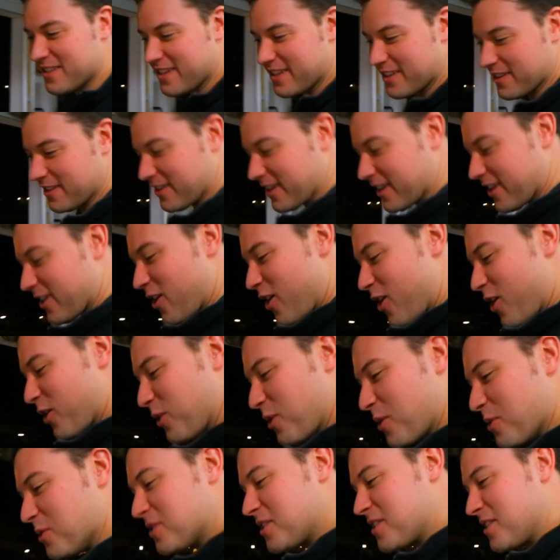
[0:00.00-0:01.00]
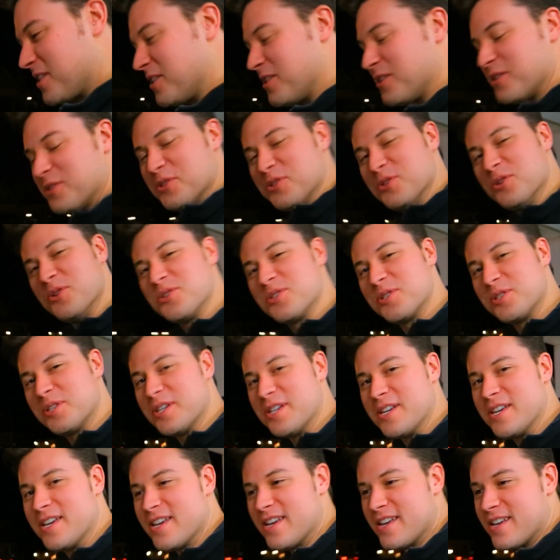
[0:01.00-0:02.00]
They're like hollow steel
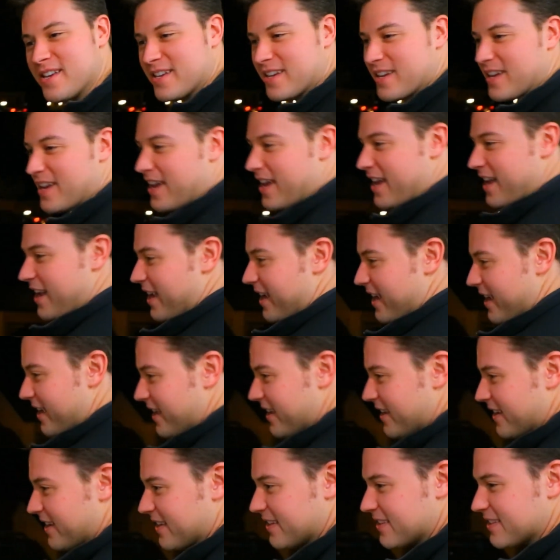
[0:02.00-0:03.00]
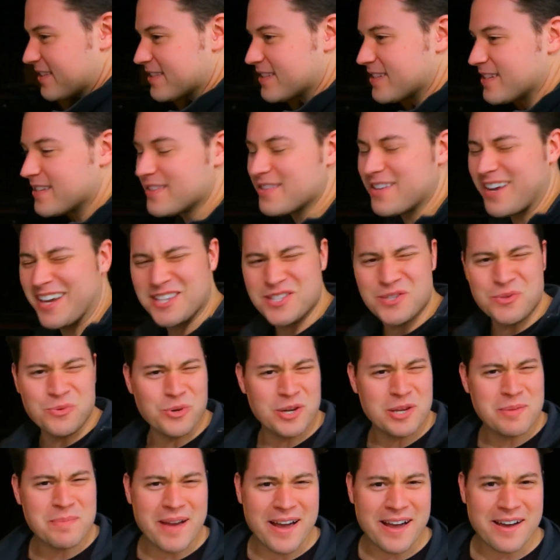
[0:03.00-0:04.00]
usually and like
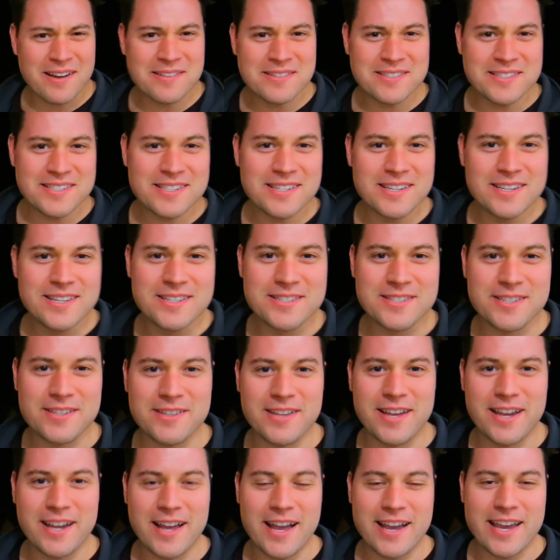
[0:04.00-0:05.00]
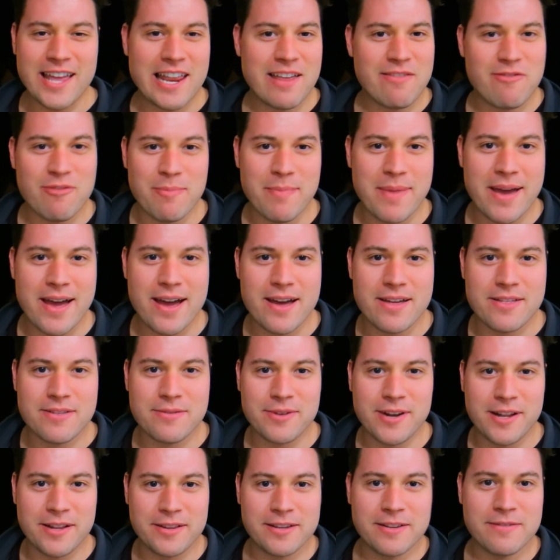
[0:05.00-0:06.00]
20 pounds. So like I can't even math
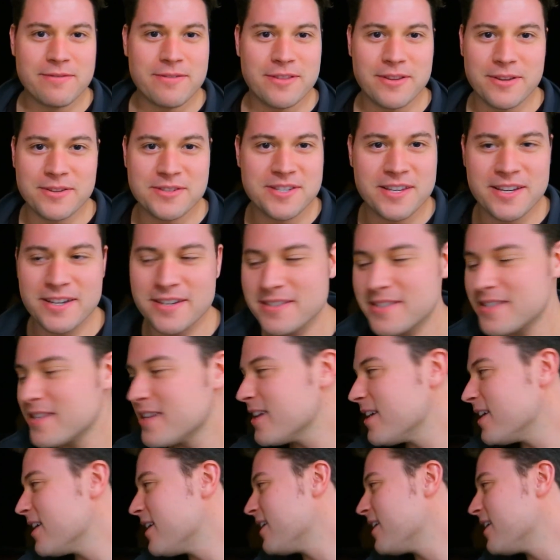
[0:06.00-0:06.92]
when I lift with those things.